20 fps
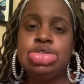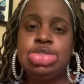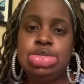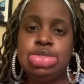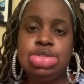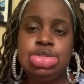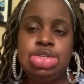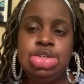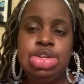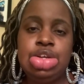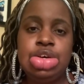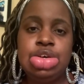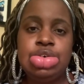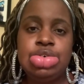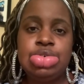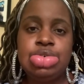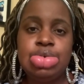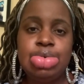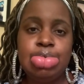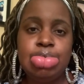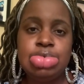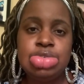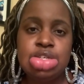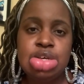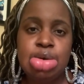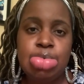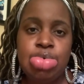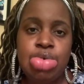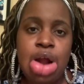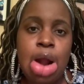
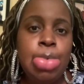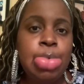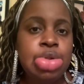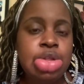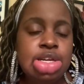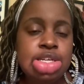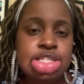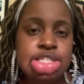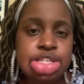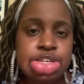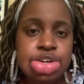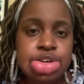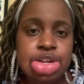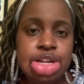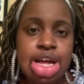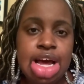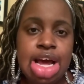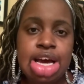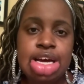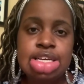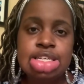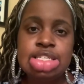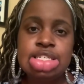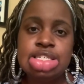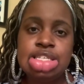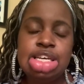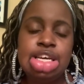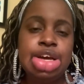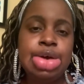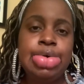to properly sterilize
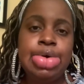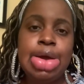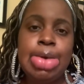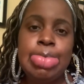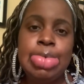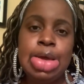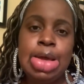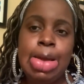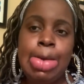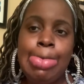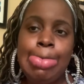the equipment.